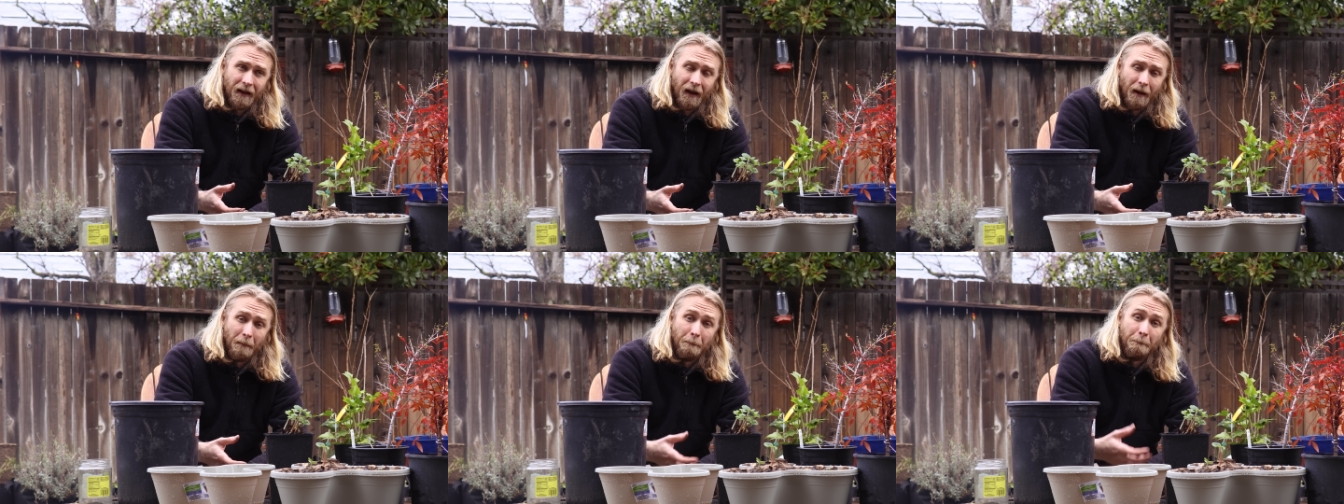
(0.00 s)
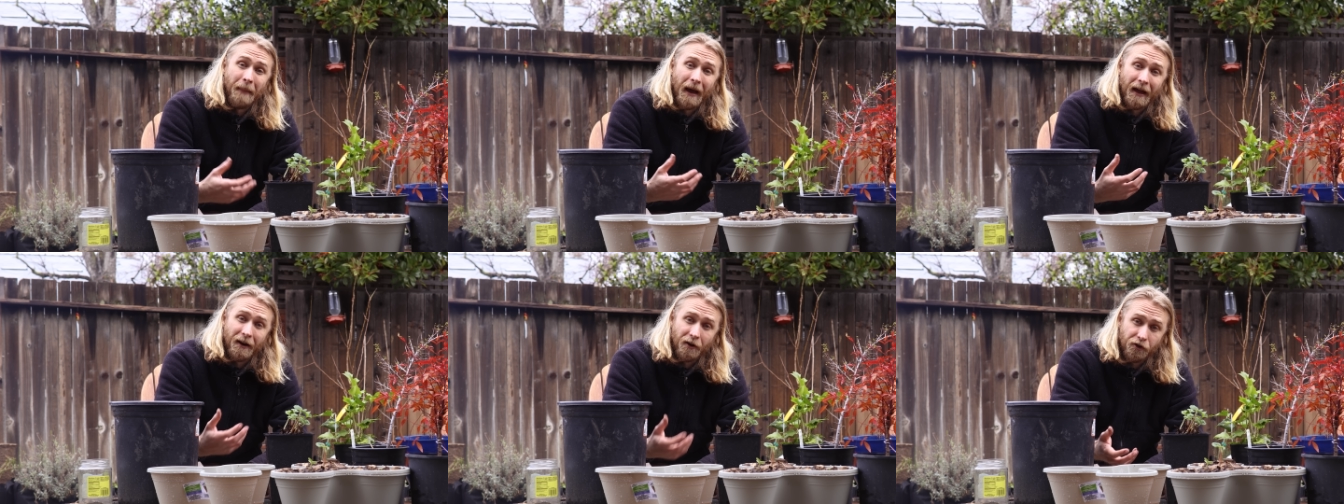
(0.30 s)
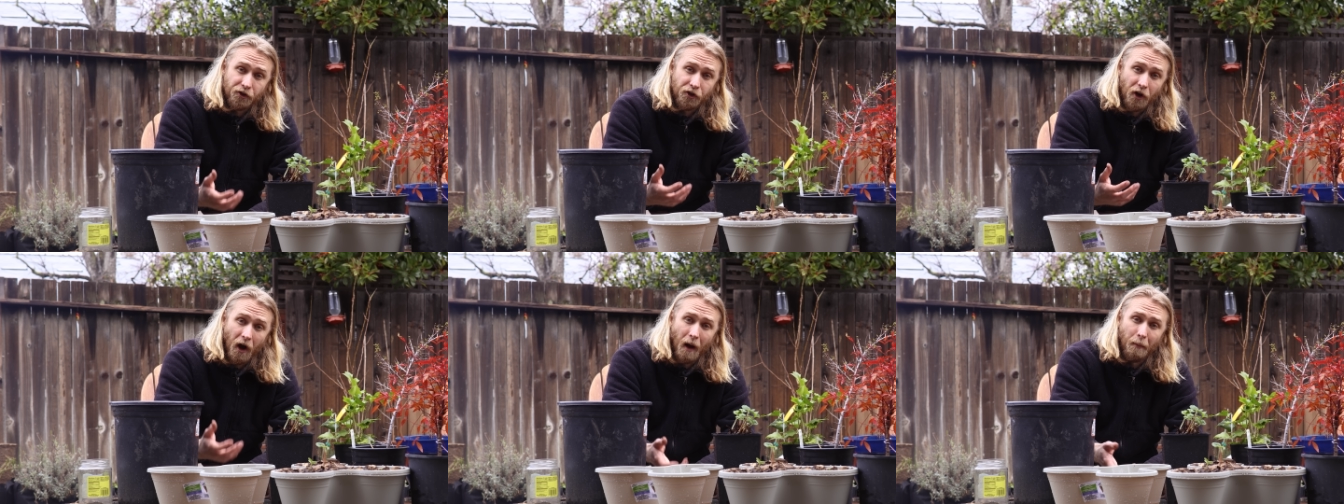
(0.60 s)
a
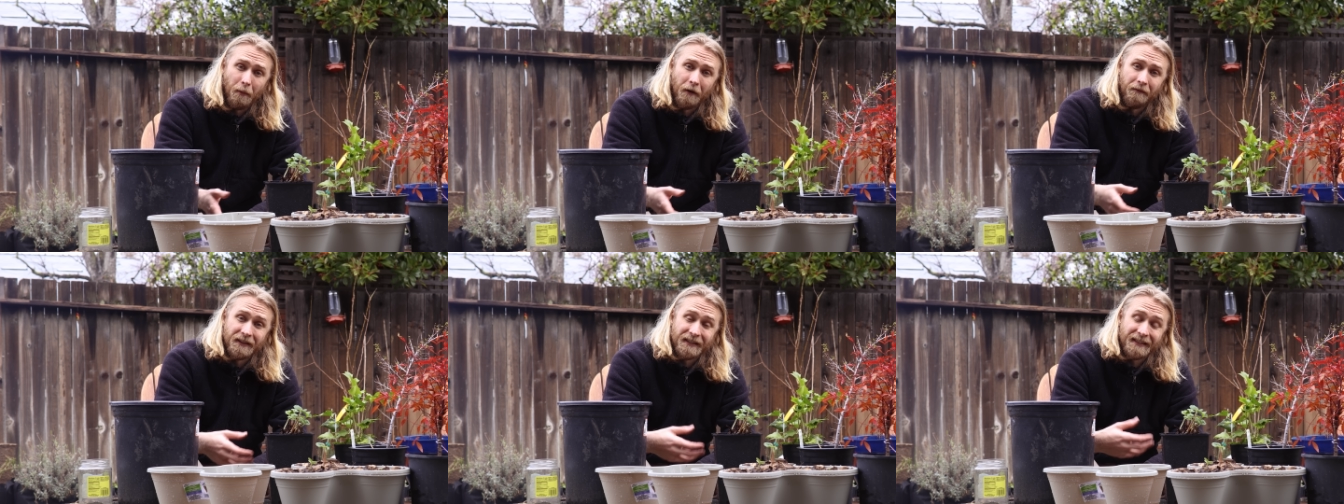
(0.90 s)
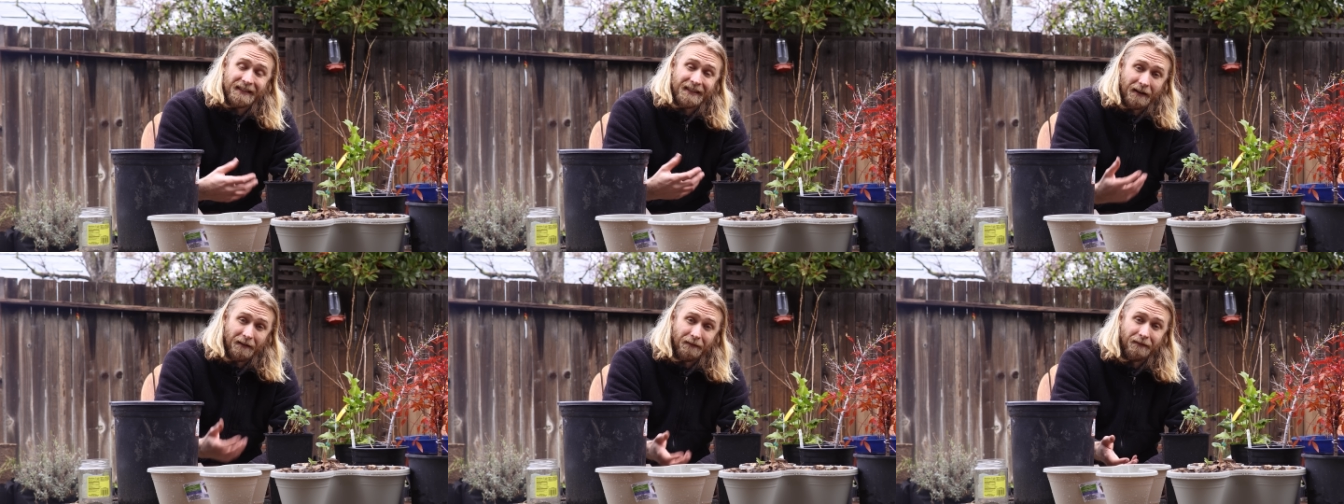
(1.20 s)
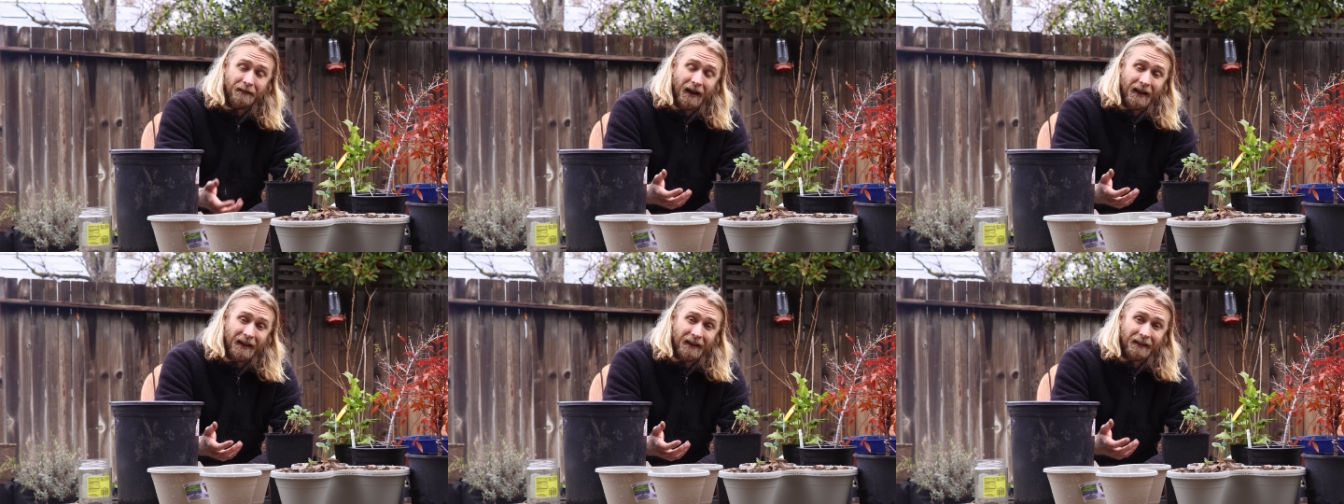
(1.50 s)
better job of
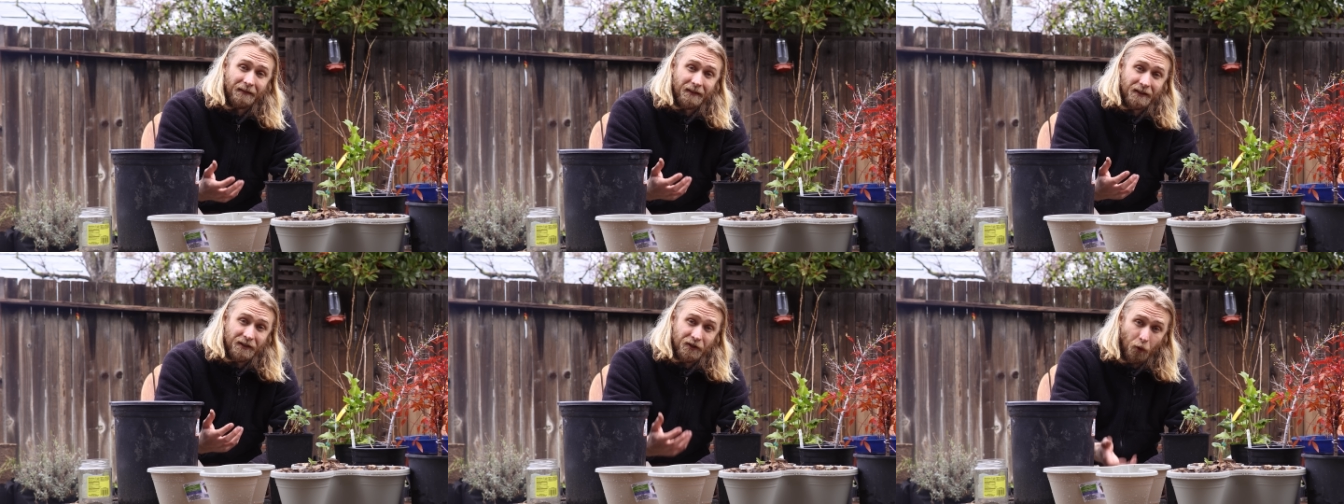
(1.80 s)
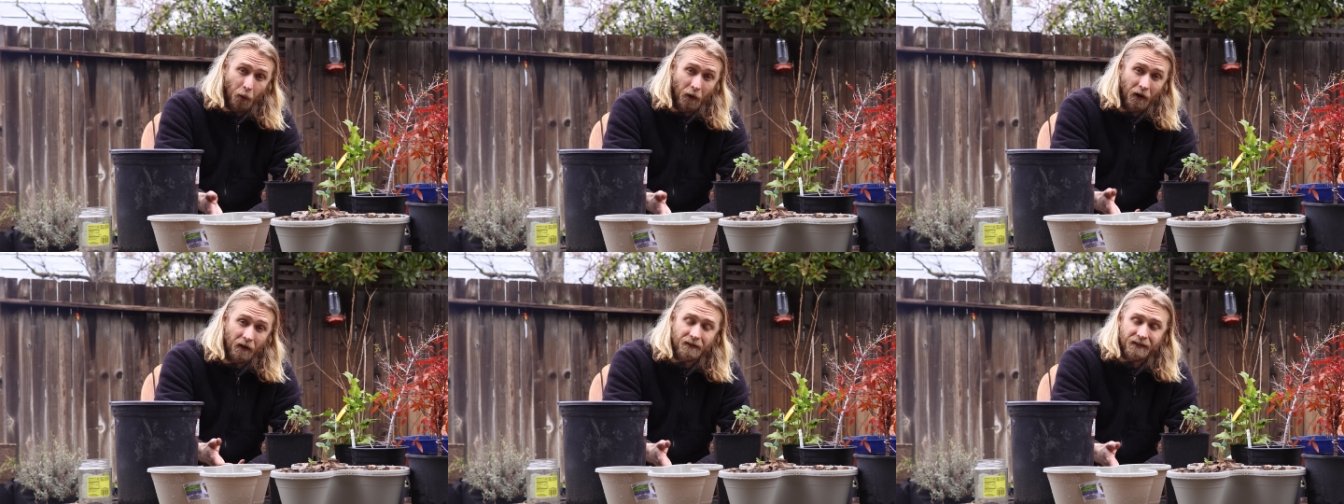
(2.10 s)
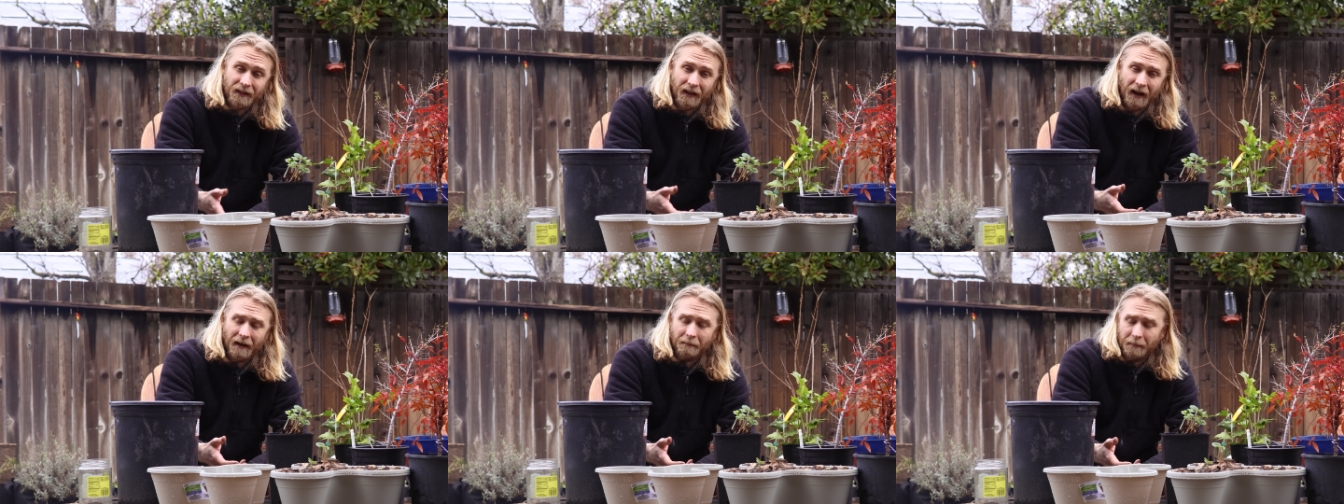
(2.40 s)
acidifying the soil.
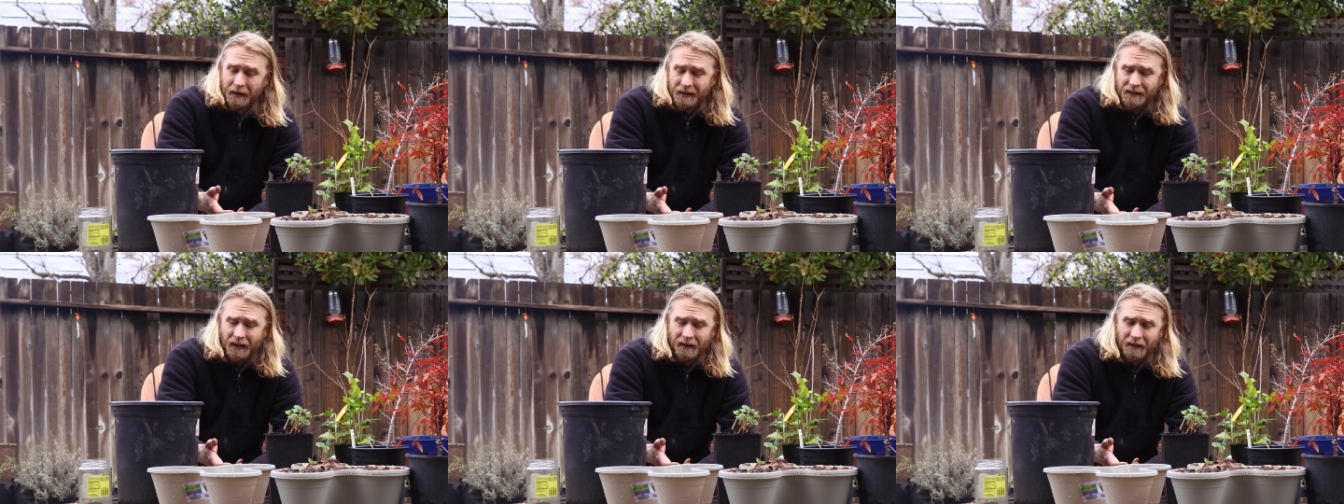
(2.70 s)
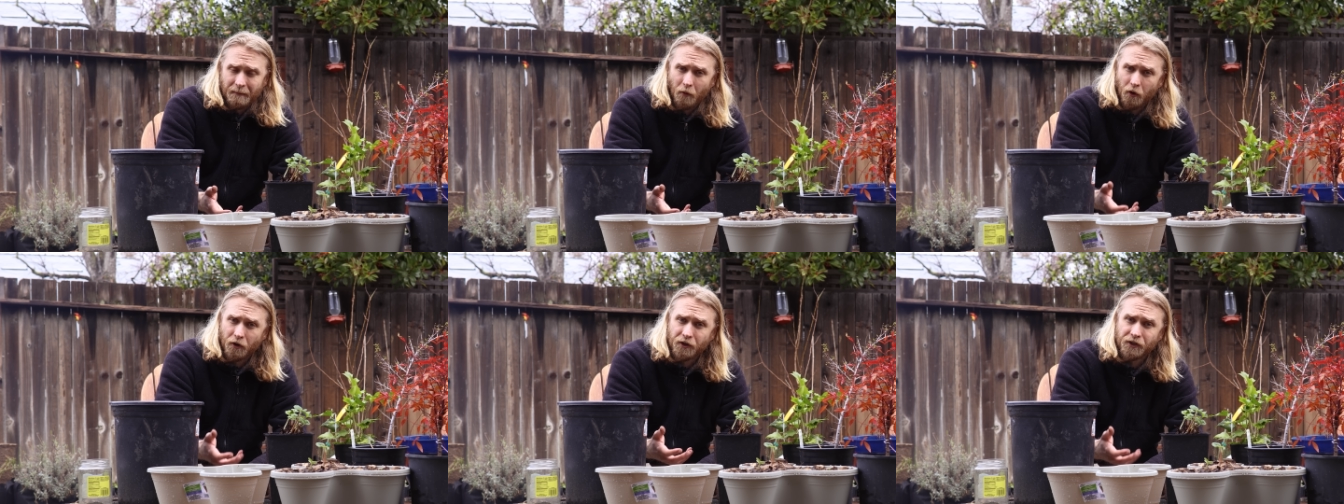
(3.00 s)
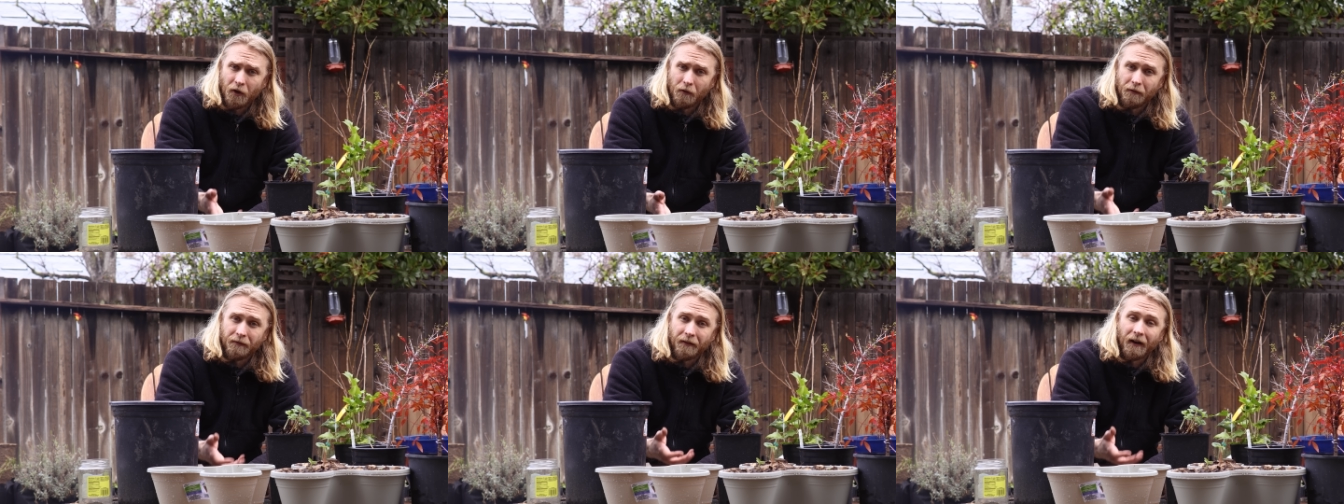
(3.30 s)
It's gonna have basically more
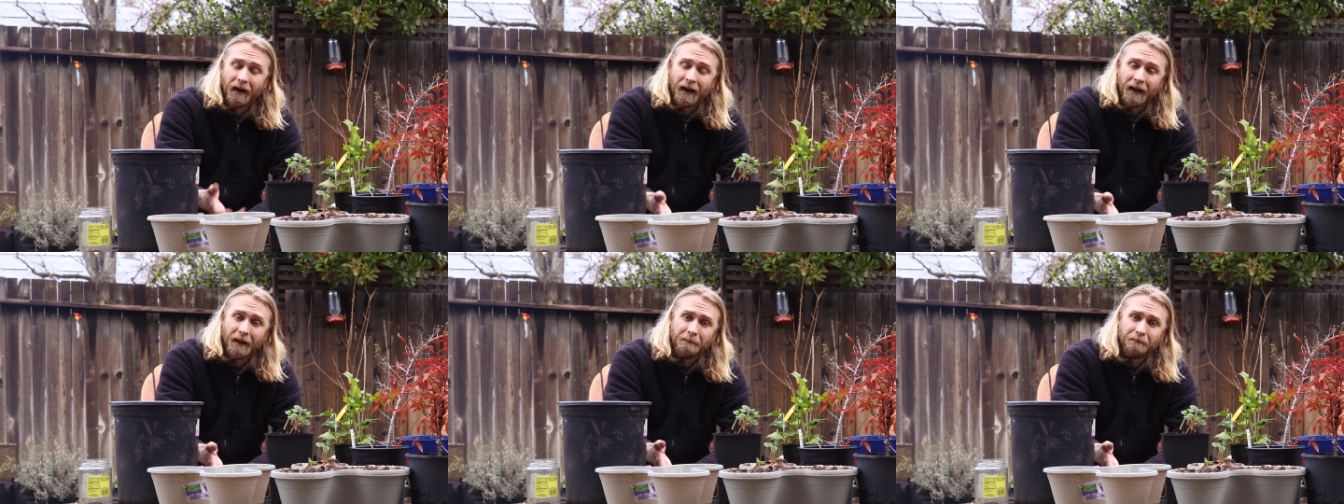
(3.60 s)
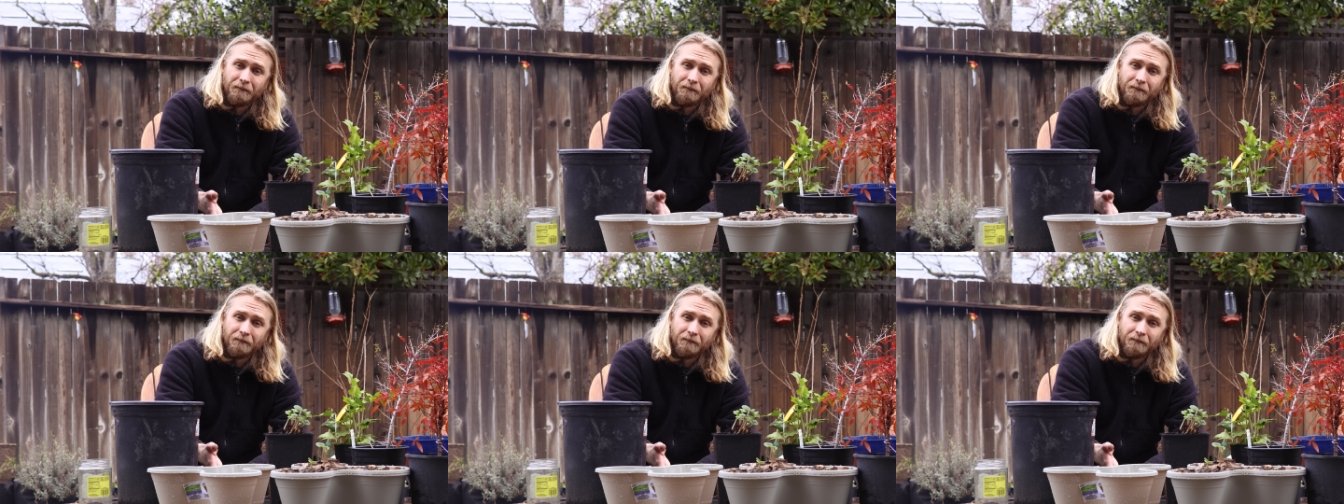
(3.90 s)
sulfur in it.